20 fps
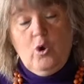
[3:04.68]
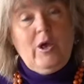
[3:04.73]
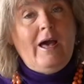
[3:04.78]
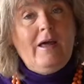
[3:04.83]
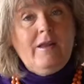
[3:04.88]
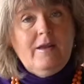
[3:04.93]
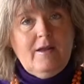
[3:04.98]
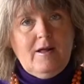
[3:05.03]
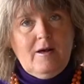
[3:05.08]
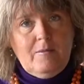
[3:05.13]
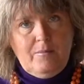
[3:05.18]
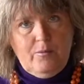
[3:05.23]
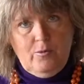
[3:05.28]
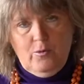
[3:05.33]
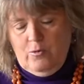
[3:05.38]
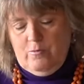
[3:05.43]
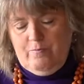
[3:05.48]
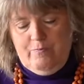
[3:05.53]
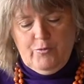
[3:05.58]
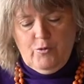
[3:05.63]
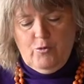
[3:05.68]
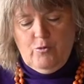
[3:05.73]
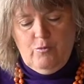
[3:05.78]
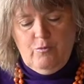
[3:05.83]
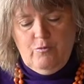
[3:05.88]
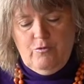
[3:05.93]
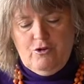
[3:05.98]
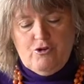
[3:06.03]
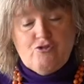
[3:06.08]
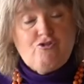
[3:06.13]
cut it up
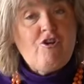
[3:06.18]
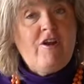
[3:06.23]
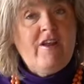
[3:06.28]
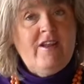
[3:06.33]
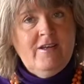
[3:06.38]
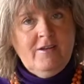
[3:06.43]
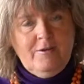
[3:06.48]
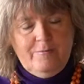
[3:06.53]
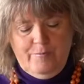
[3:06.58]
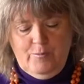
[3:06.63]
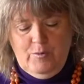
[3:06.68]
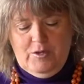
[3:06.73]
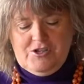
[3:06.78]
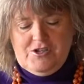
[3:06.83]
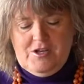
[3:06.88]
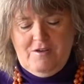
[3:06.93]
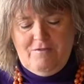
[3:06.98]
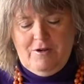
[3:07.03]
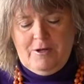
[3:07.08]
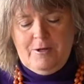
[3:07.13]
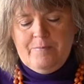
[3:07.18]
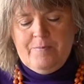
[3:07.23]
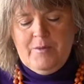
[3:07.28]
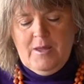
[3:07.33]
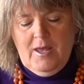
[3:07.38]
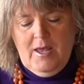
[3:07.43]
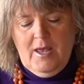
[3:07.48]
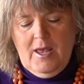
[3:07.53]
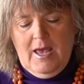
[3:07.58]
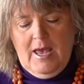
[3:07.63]
or shred it, whichever,
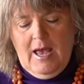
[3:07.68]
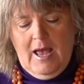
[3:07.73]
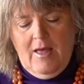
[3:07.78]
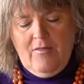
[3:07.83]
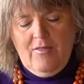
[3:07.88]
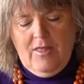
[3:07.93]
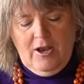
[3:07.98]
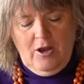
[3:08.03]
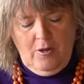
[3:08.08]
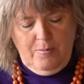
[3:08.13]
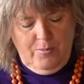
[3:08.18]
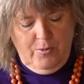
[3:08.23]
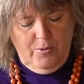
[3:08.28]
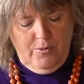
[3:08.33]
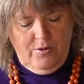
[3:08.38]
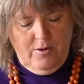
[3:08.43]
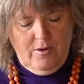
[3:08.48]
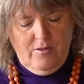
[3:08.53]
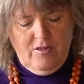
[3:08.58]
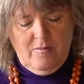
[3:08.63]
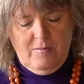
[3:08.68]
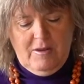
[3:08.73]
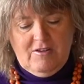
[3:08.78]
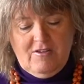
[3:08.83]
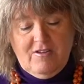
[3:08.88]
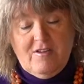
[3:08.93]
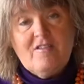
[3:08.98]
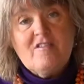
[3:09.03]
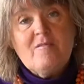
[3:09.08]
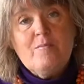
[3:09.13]
and then I put them
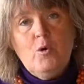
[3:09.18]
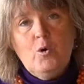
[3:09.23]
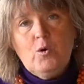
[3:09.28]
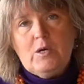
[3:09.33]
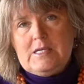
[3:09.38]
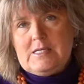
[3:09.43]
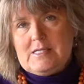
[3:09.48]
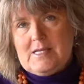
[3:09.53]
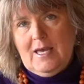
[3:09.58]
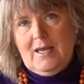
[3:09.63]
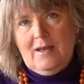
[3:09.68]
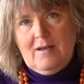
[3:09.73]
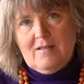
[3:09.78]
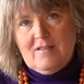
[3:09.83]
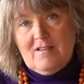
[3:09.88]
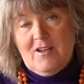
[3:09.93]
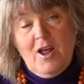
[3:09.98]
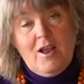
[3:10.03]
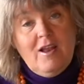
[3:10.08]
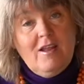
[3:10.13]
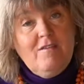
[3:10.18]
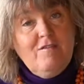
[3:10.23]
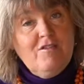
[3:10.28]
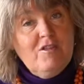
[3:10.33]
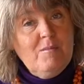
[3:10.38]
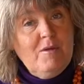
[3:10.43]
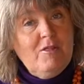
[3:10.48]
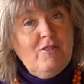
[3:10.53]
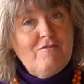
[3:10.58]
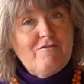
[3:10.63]
into small containers and I leave
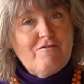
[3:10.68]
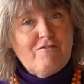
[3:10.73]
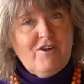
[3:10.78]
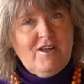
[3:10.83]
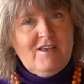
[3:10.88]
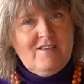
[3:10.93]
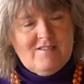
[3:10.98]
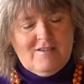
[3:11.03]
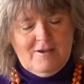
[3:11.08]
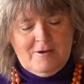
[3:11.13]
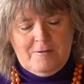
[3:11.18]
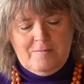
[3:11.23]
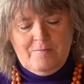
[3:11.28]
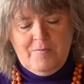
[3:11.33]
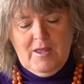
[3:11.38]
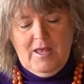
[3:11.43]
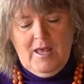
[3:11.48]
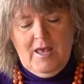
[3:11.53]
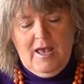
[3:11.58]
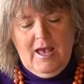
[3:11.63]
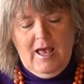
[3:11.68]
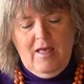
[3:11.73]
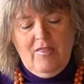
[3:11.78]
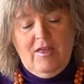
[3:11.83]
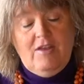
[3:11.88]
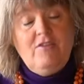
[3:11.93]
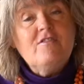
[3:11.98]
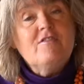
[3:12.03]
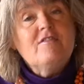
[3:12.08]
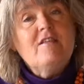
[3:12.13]
them in the freezer, and
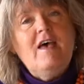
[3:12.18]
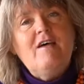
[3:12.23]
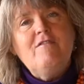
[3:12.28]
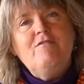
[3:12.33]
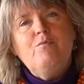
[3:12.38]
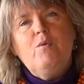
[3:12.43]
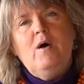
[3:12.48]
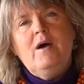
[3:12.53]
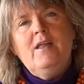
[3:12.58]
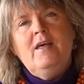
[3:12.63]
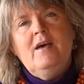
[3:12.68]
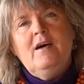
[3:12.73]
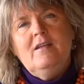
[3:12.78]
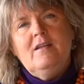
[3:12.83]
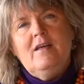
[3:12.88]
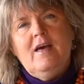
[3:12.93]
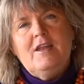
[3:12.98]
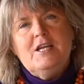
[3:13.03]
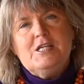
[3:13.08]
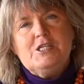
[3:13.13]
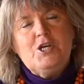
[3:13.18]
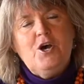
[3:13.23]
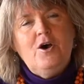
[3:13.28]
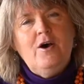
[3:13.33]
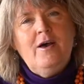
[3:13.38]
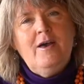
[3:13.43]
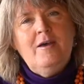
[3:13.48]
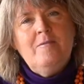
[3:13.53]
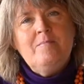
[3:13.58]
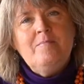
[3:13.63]
then just have one out at a
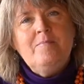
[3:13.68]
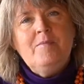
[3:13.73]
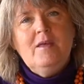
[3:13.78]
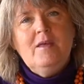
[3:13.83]
time